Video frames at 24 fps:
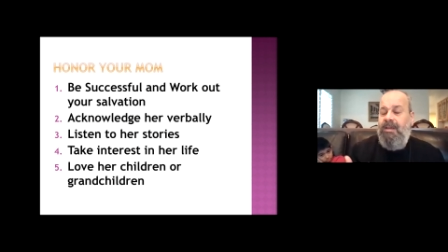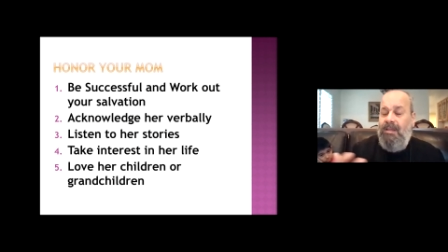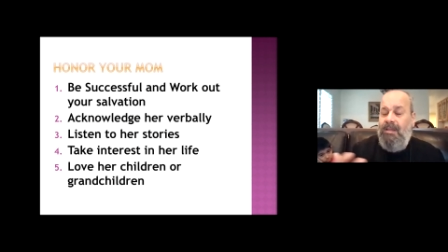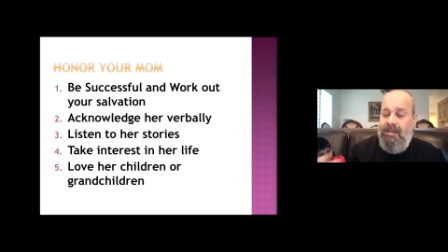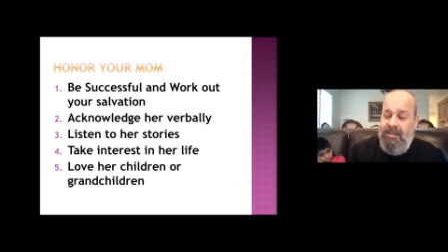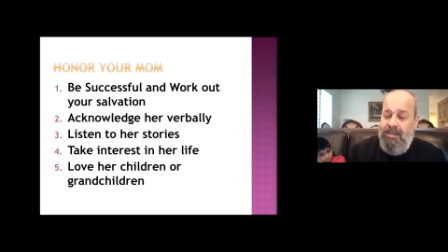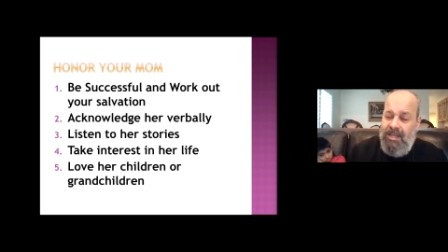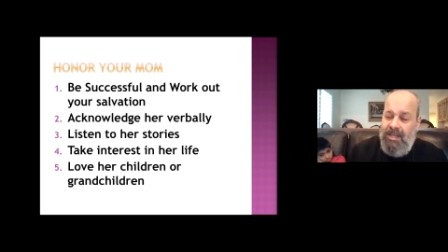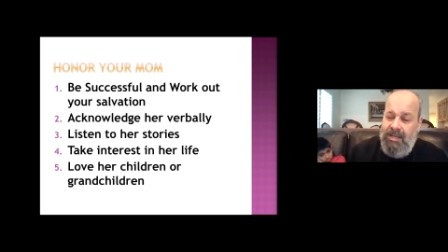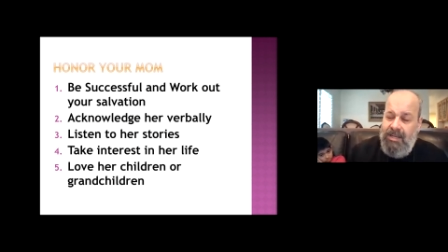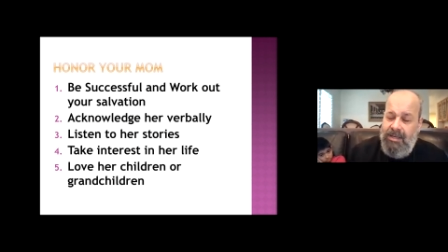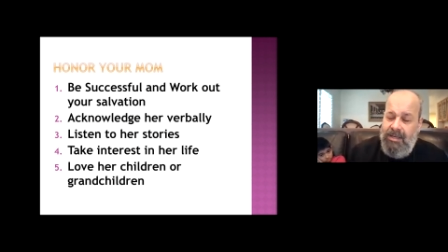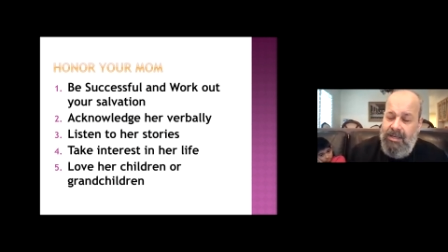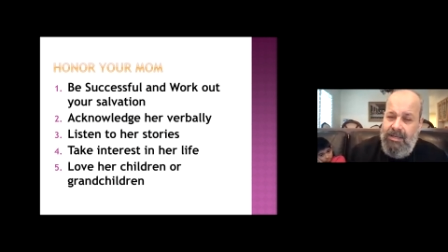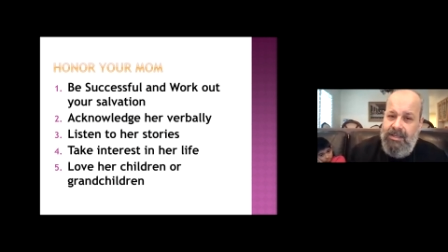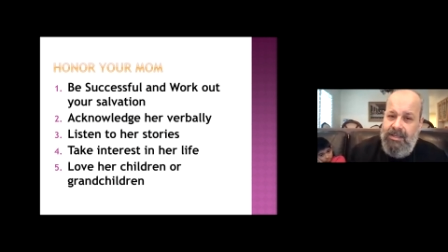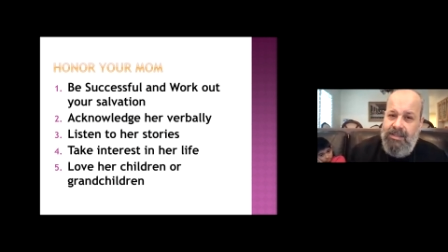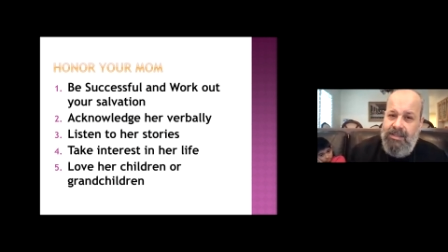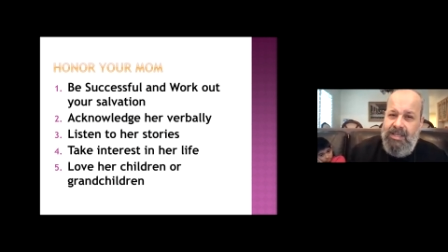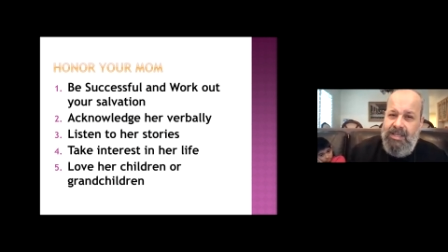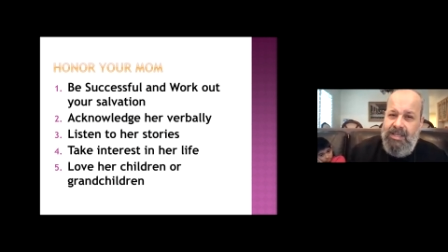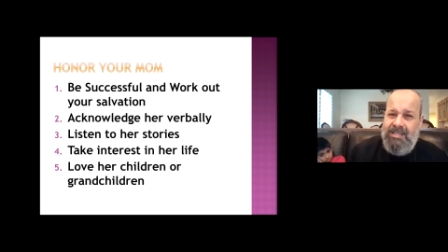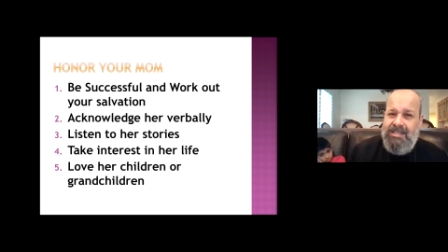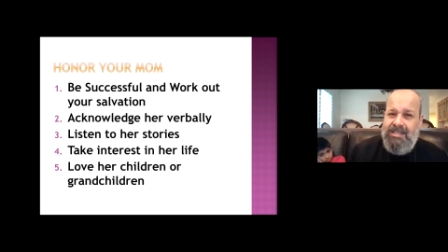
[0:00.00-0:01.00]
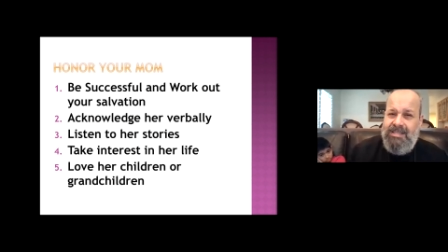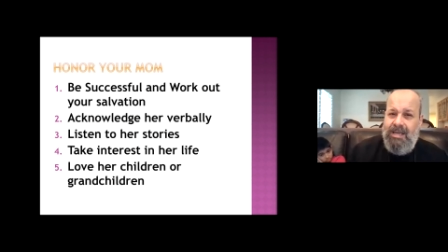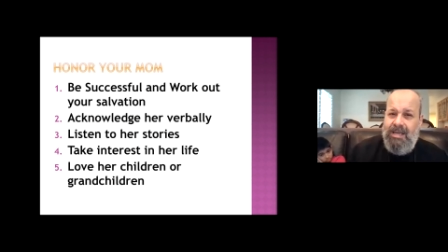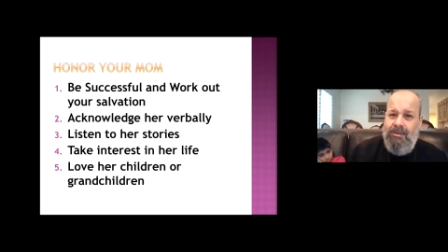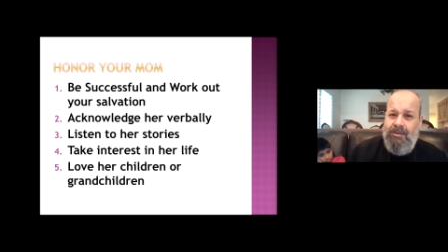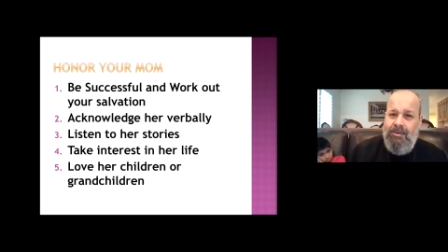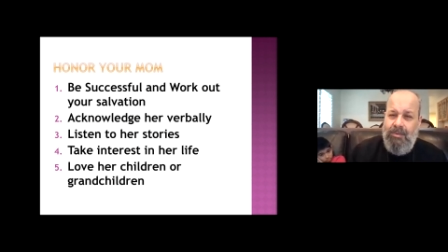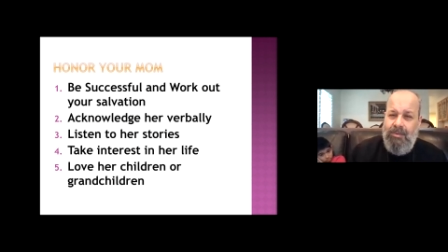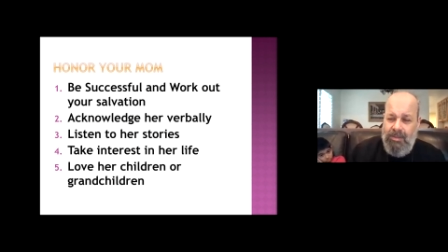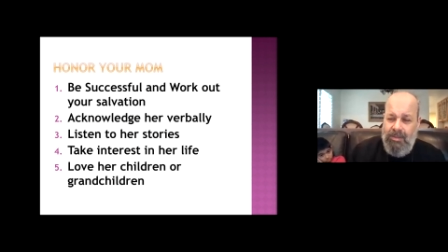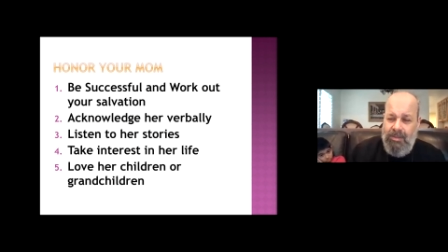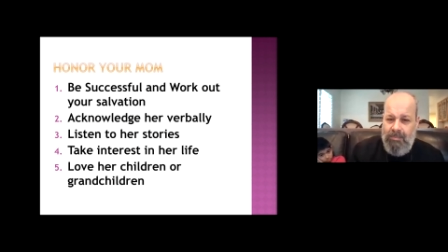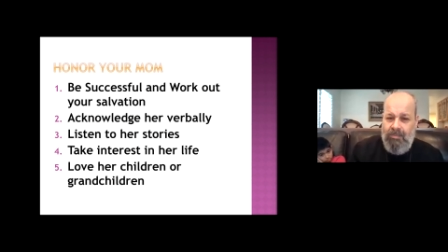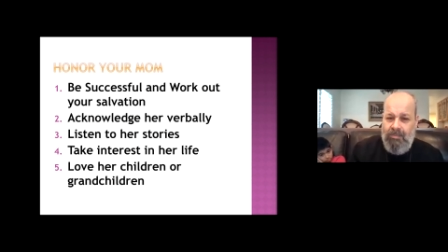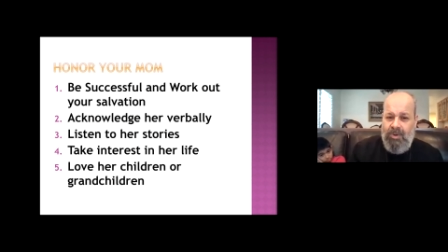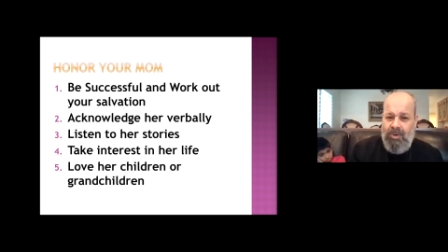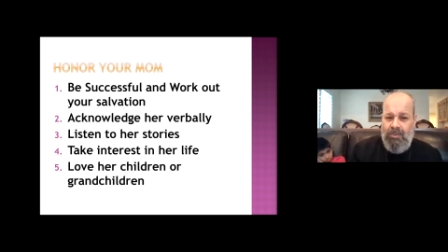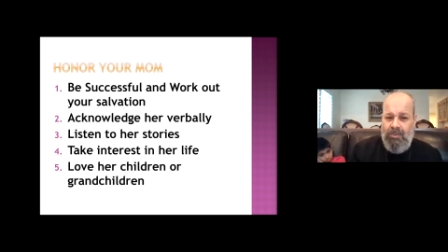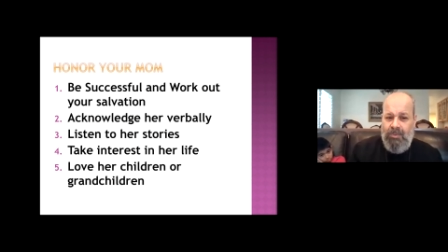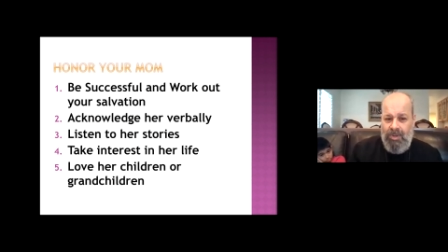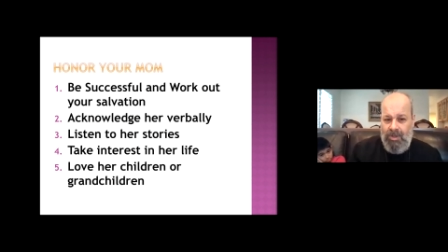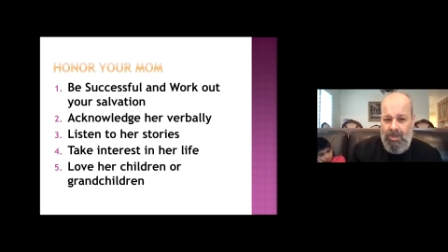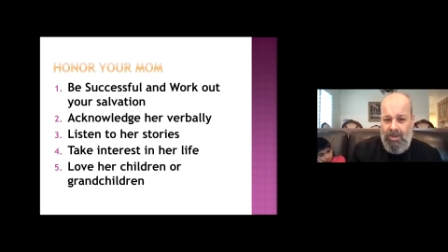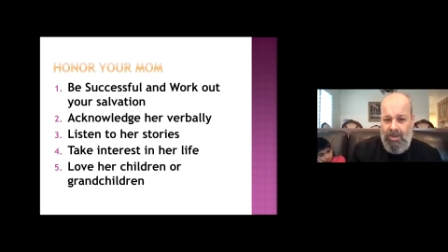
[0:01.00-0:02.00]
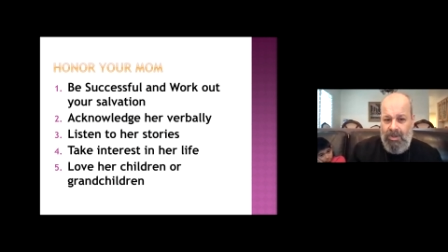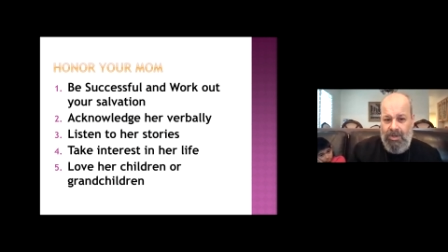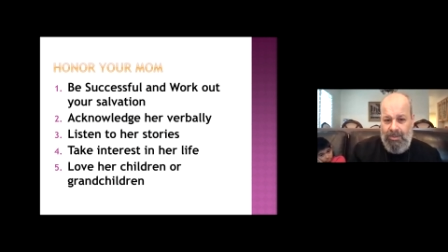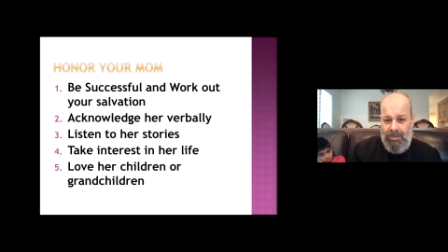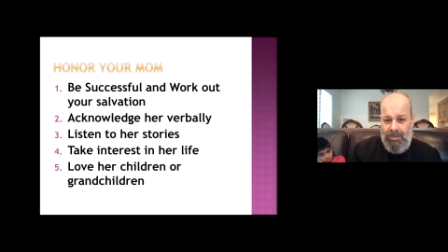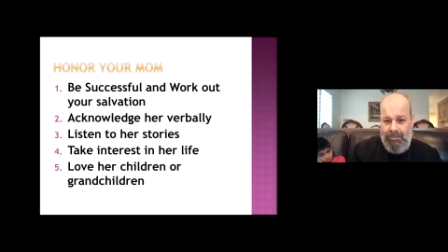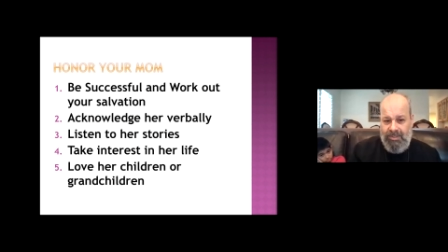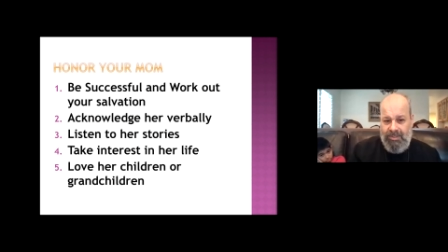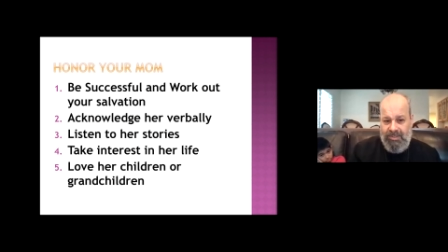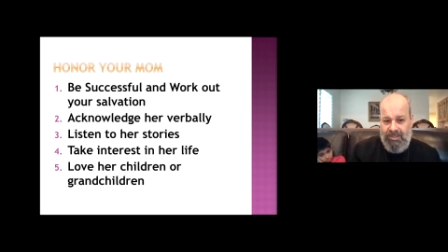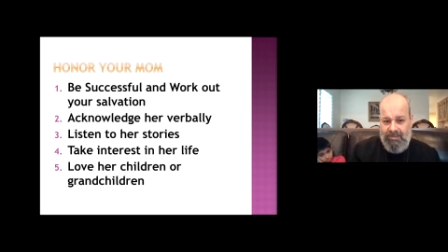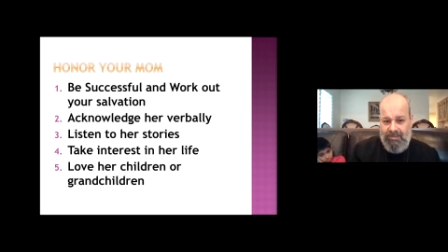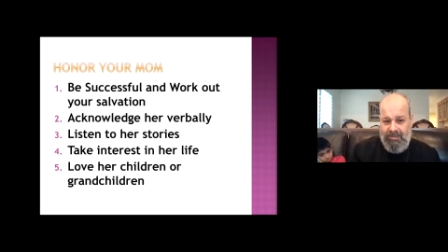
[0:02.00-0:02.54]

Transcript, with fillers: then that the more we are honoring.